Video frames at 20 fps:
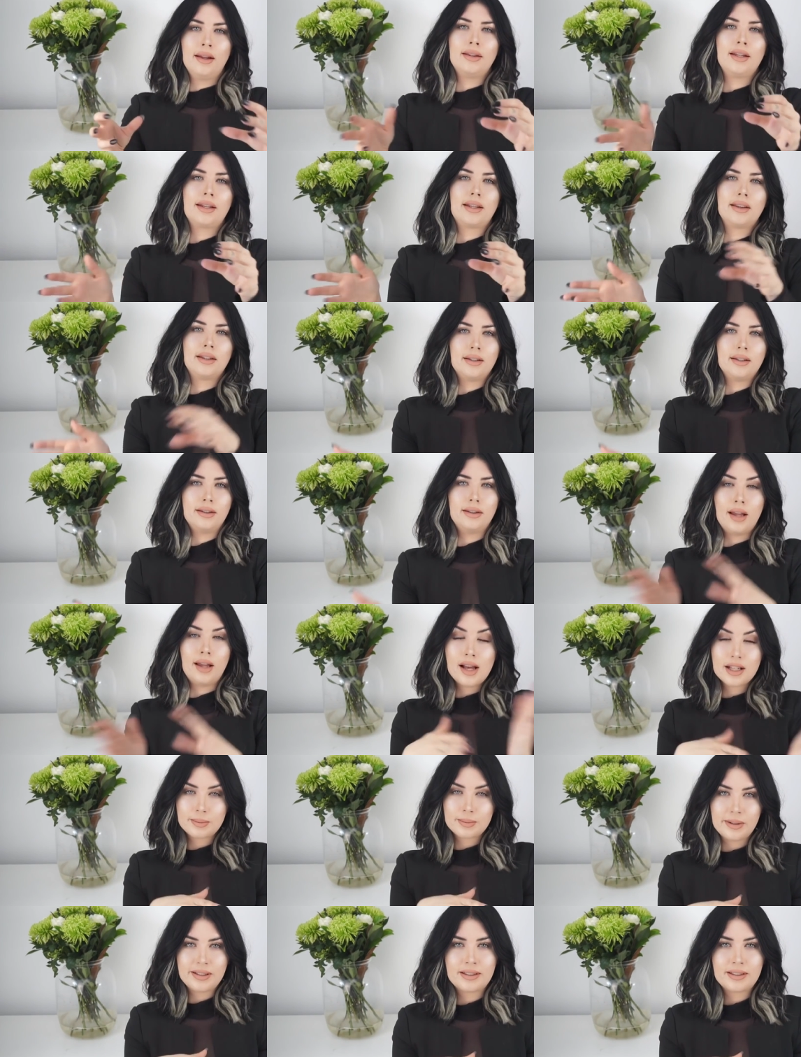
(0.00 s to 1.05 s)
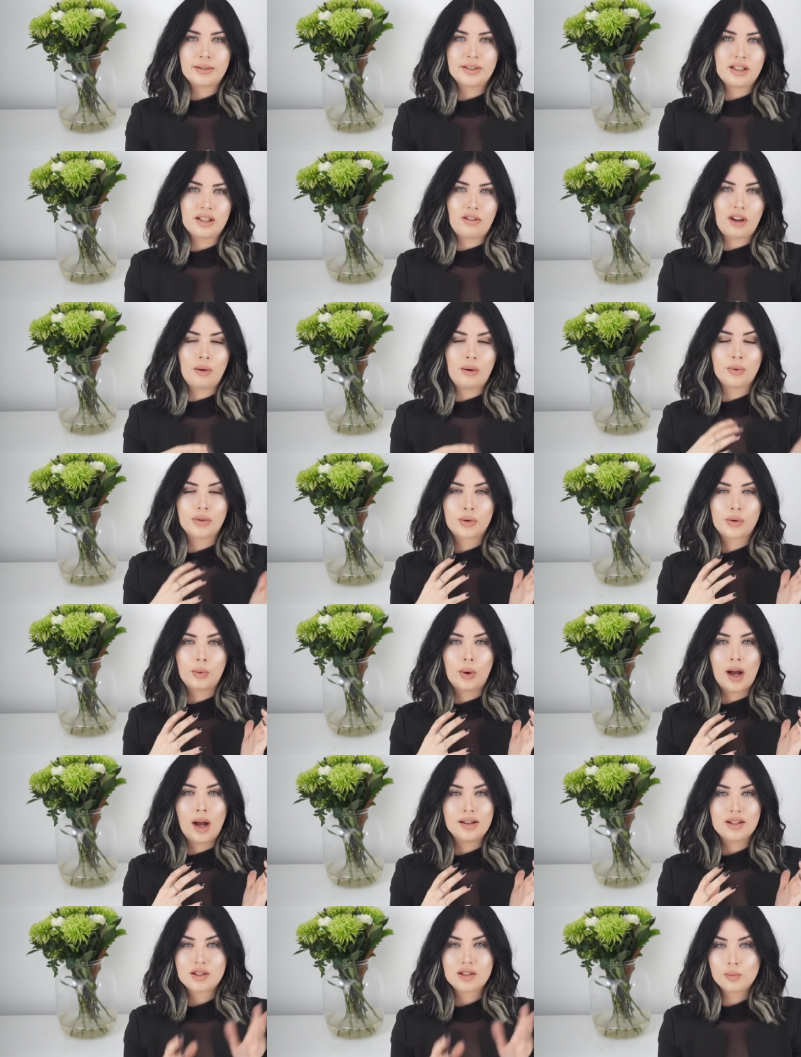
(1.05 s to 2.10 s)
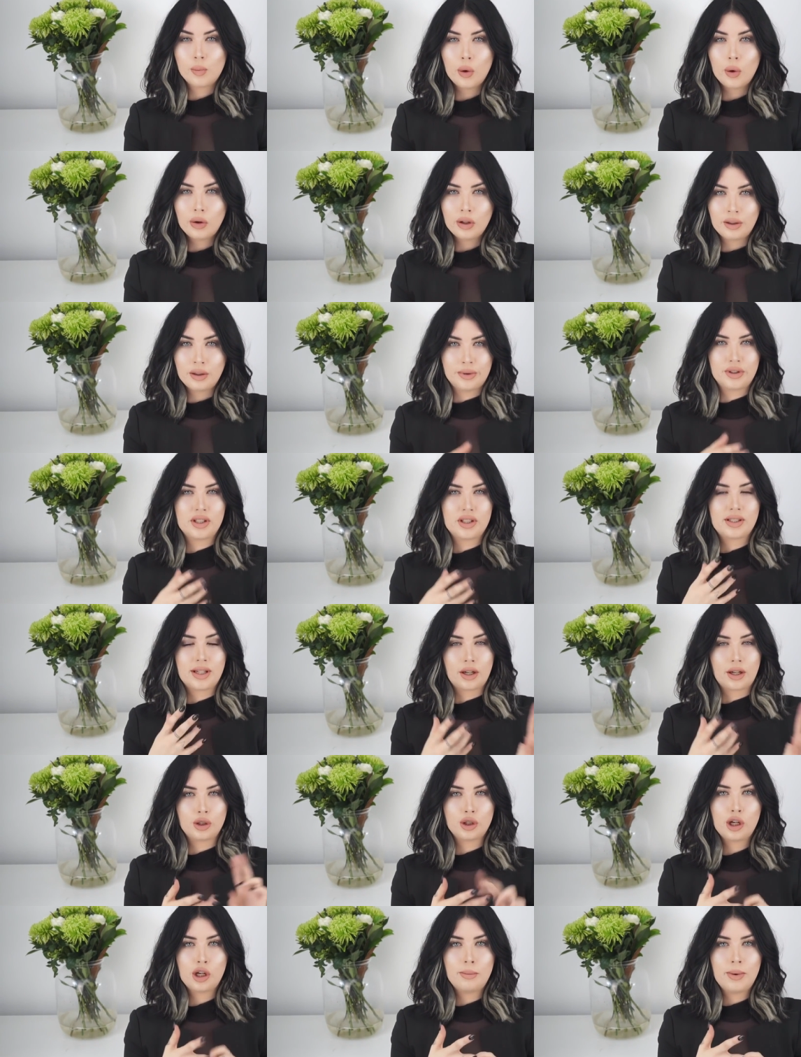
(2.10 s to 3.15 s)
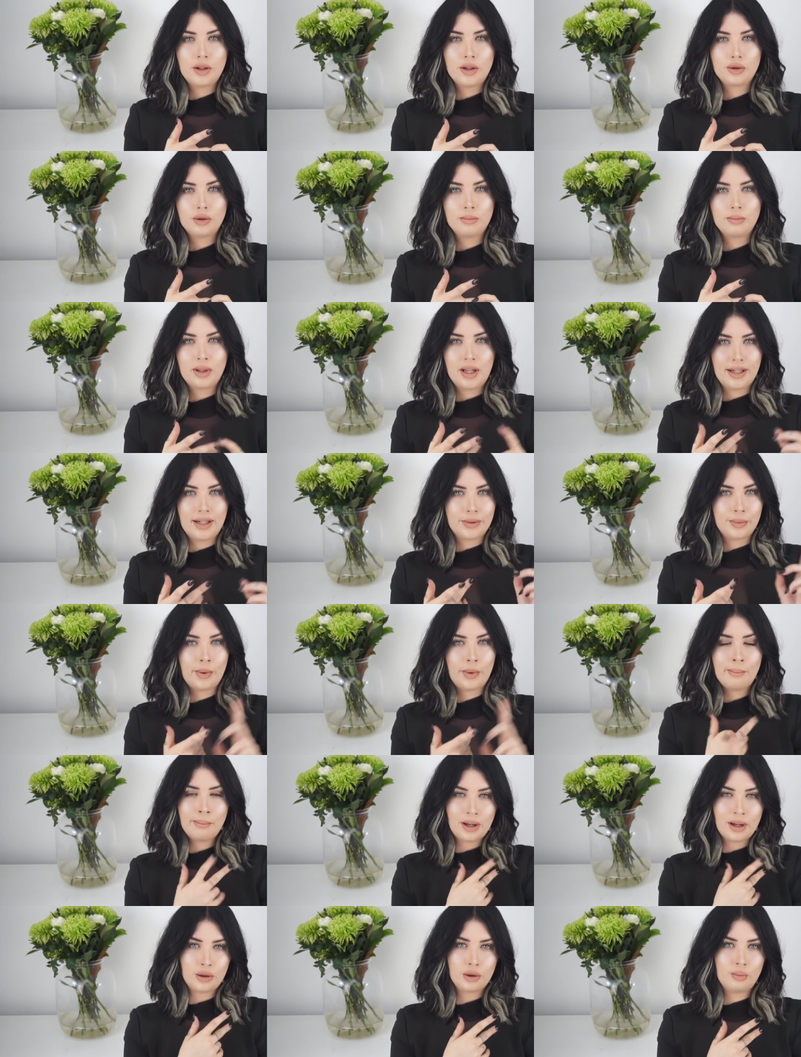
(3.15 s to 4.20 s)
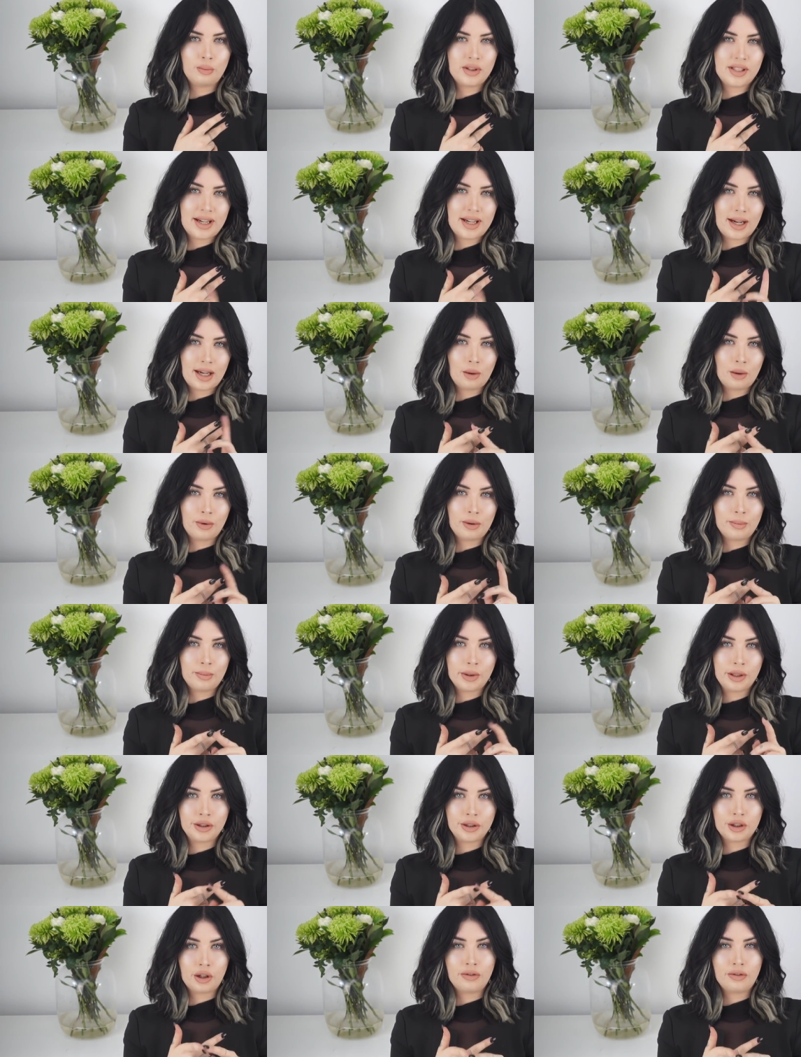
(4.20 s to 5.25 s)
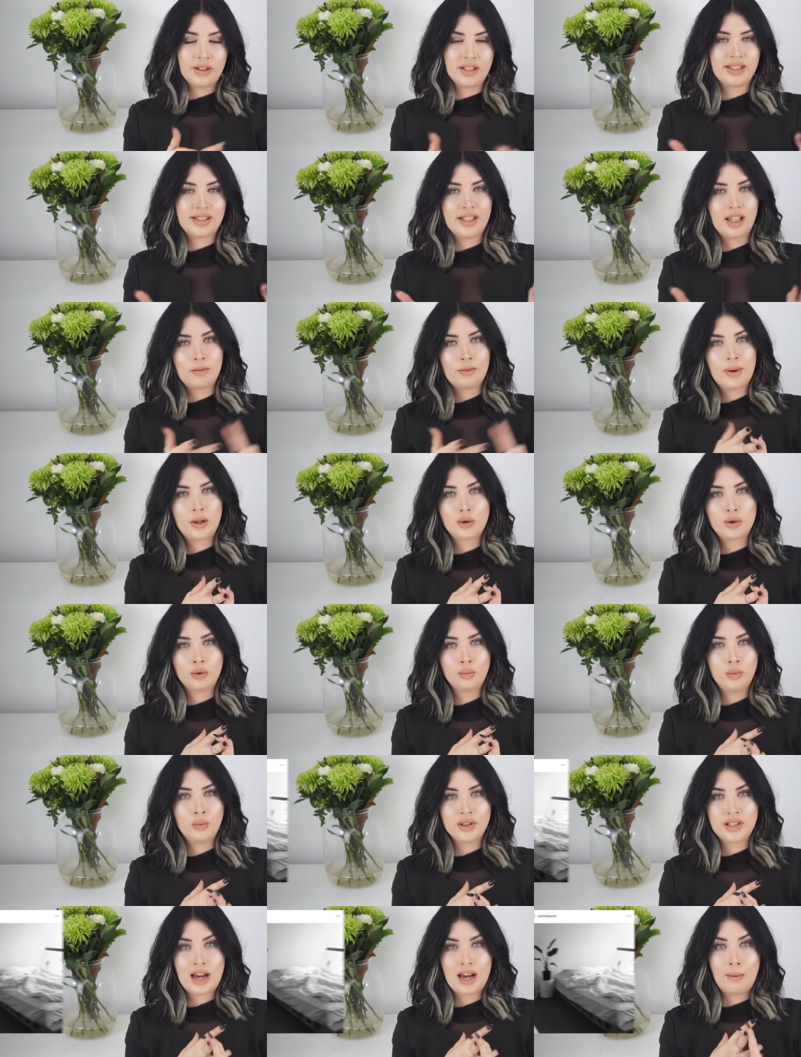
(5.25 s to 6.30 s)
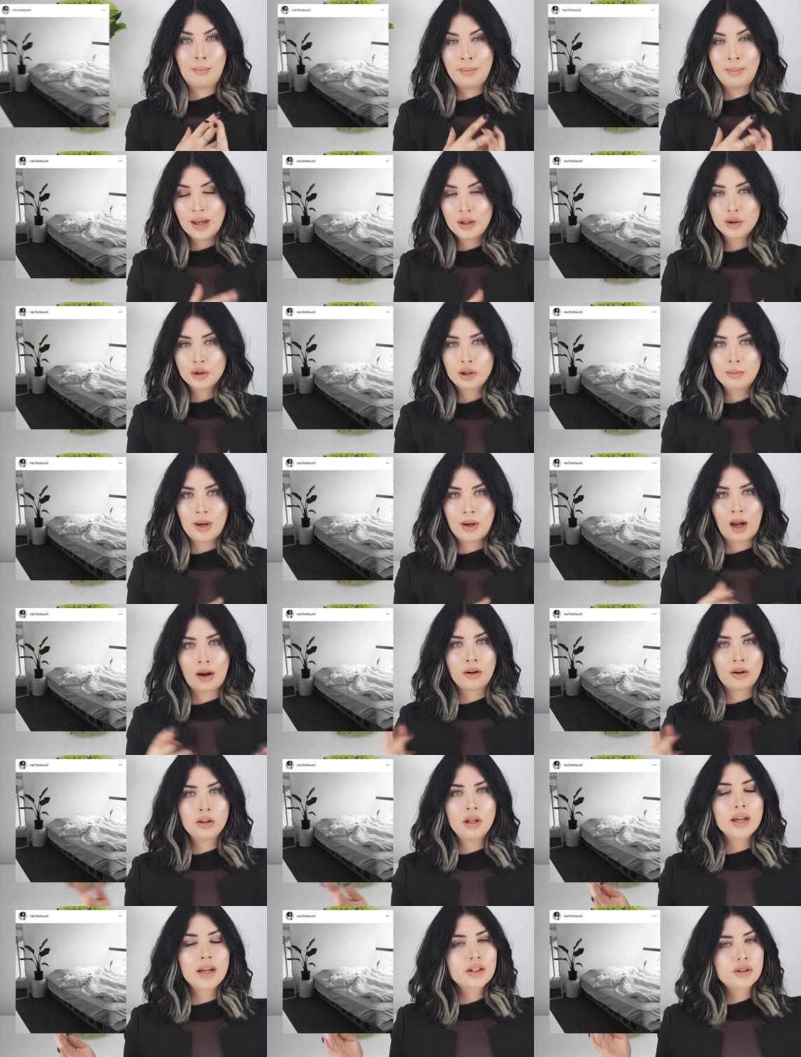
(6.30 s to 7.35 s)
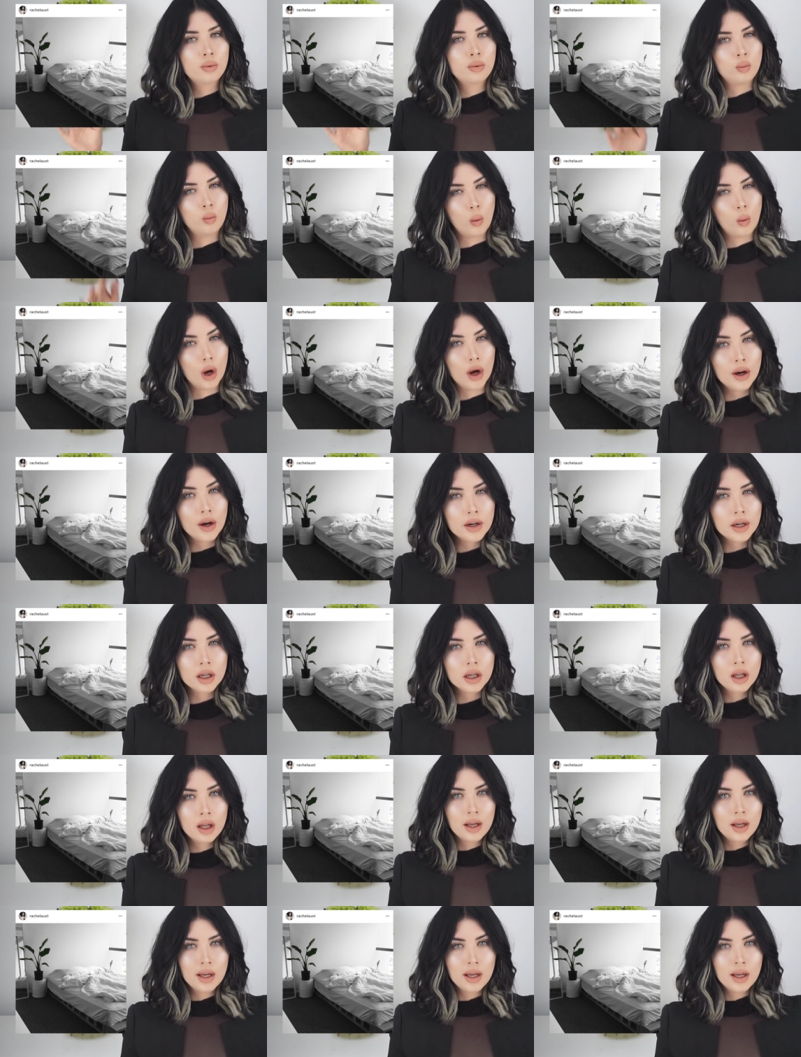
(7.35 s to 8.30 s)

Like the last place I was living in was quite small. It was just like a two bedroom place. One bedroom was taken up with Bo's office. The other bedroom was our bedroom and I don't like to work